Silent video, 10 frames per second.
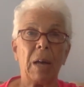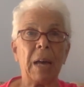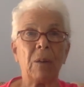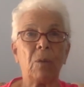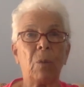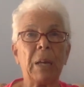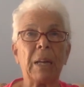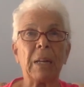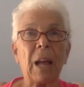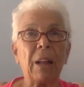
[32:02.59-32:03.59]
And we
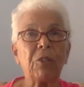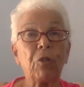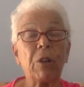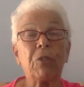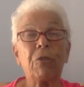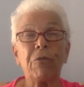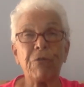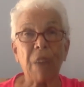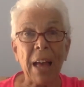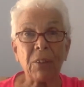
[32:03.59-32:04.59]
cannot stretch
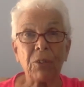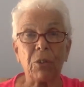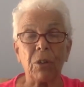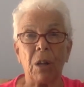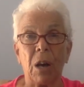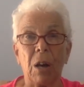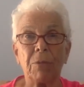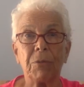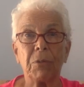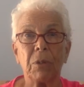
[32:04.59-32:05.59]
fast
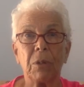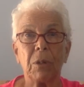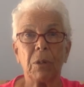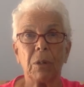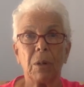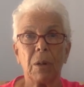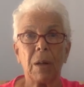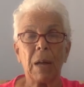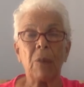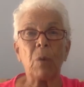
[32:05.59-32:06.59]
enough
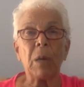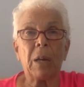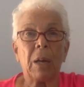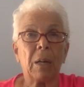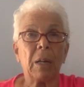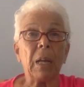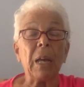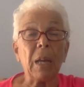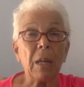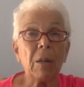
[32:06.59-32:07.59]
and we can
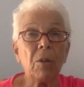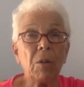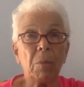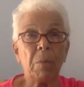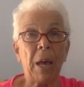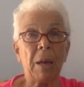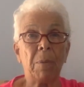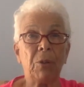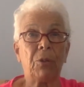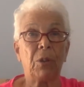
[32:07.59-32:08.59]
hinder the
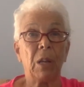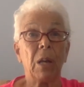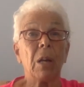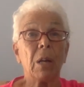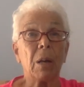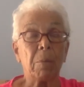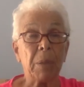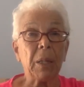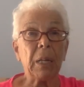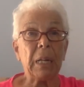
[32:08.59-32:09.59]
baby's
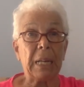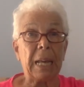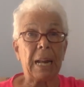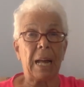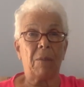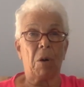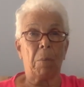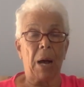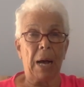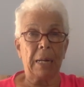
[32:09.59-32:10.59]
ability to get out of our
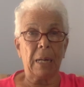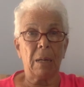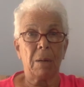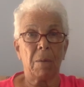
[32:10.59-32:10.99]
body.